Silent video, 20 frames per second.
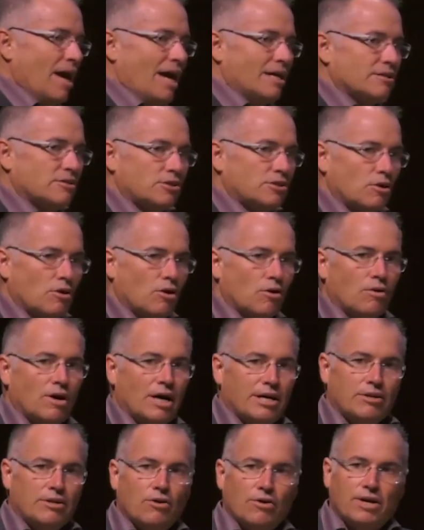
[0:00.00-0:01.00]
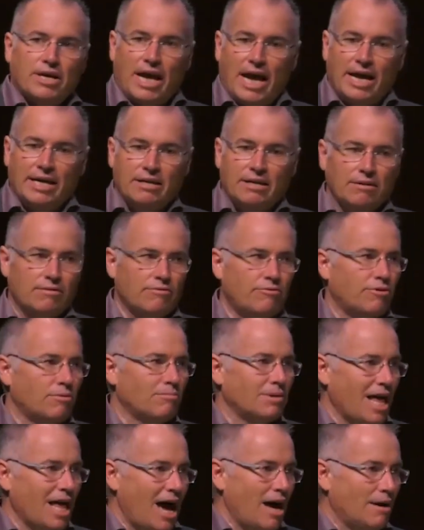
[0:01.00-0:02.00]
And so I know Ken
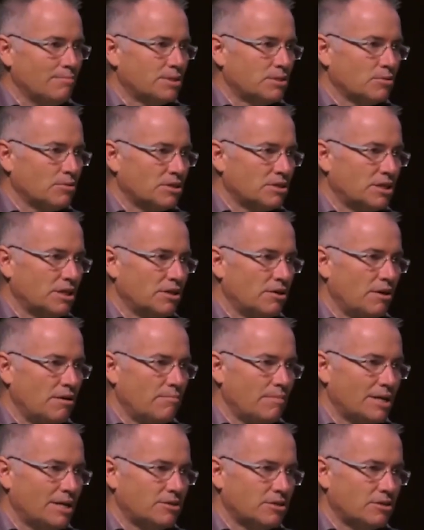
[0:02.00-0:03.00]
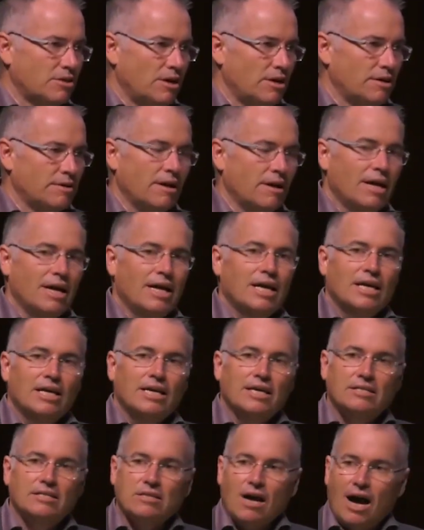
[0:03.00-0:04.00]
from Labs was here at MasterCard.
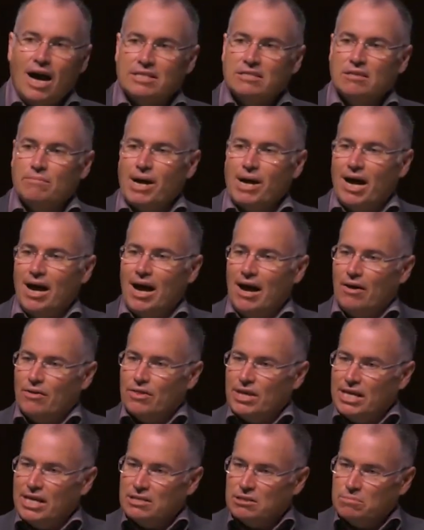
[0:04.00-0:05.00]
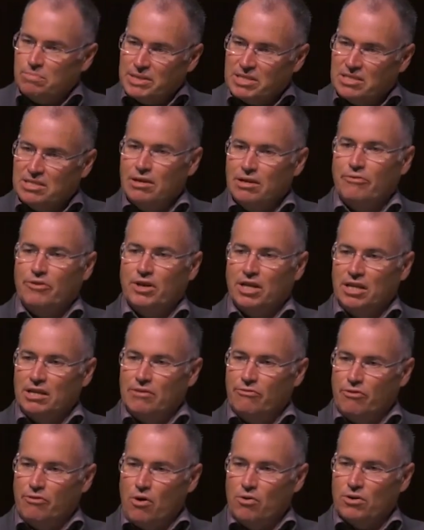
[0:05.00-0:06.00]
He talks about how they
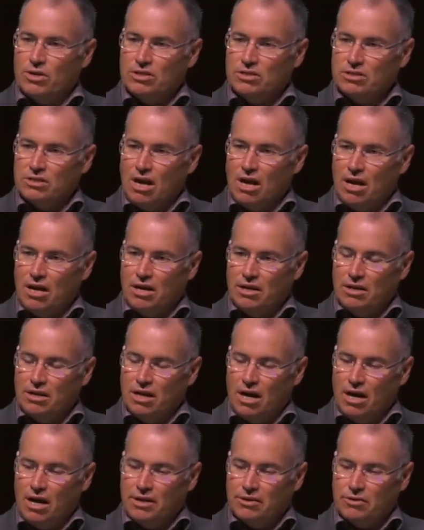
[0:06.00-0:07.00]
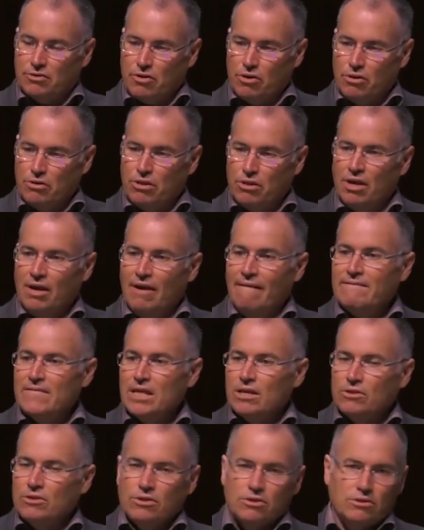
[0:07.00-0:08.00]
specifically focus on growth.
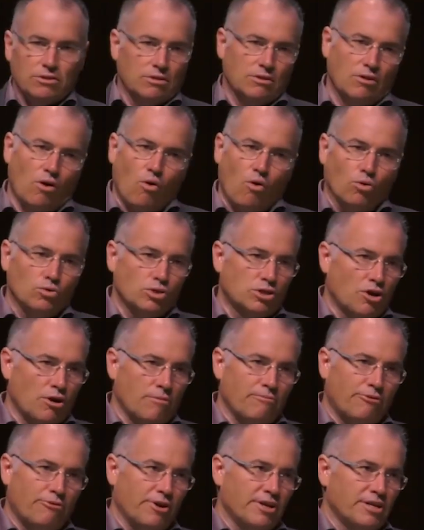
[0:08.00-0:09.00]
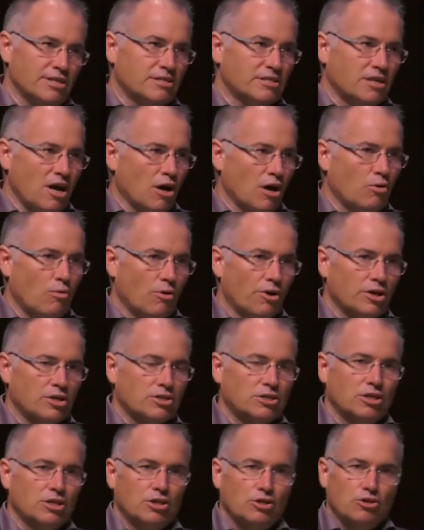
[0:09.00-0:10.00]
The old term for it is skunk
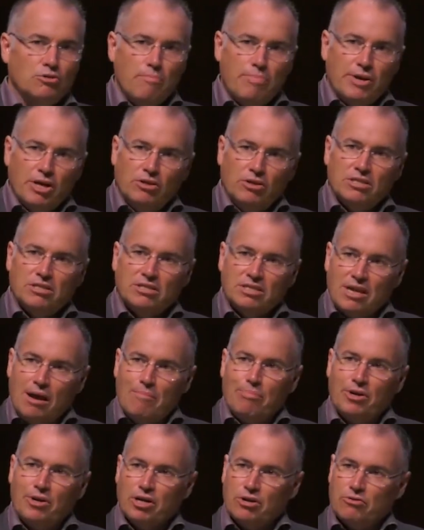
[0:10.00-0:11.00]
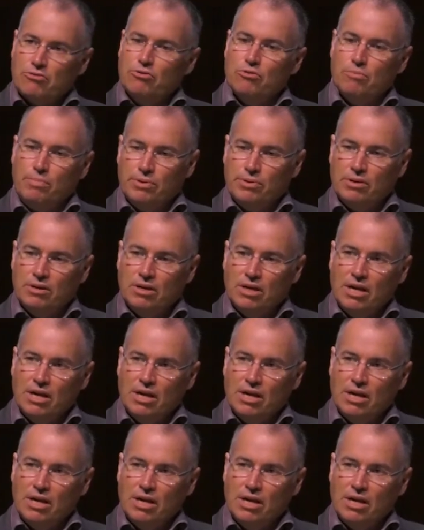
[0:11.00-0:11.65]
works. You build a separate group